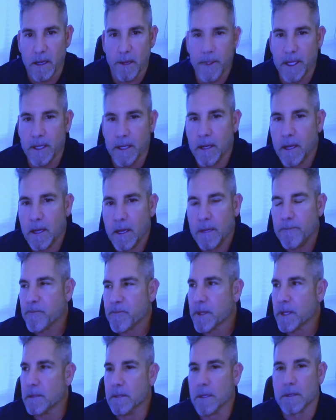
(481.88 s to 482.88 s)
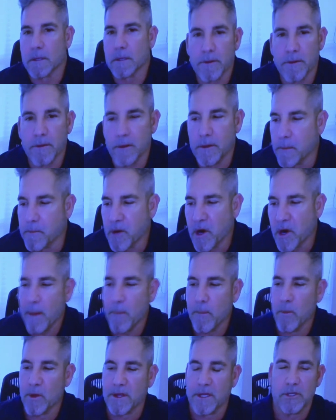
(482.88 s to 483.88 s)
I mean, look, the
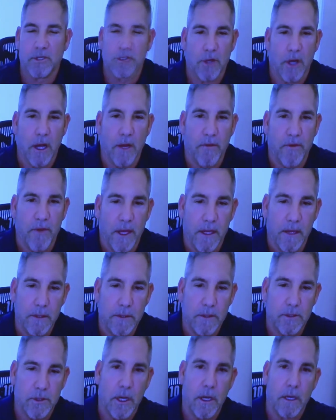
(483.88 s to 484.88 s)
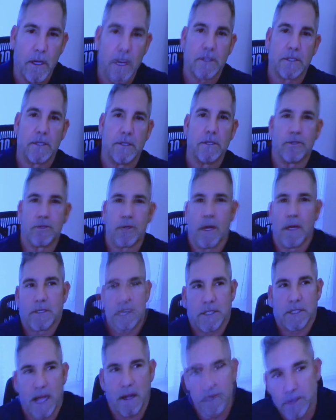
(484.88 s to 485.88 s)
problem with the drug thing, the drugs
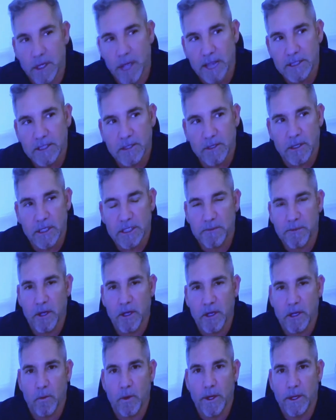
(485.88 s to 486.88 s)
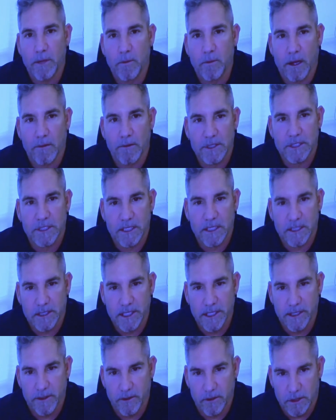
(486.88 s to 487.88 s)
that I started smoking weed when
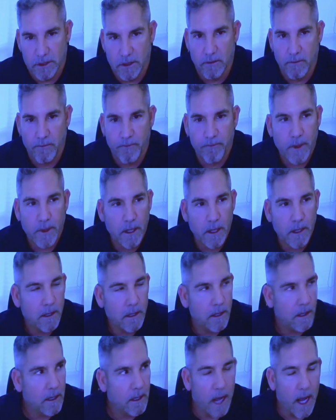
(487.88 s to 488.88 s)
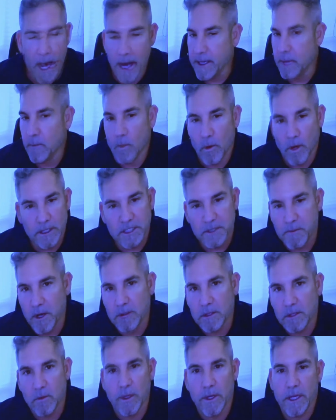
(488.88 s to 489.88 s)
I didn't want to smoke the
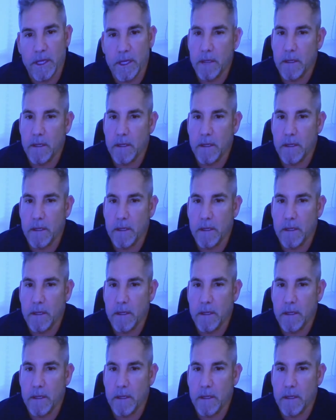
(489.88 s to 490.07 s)
weed.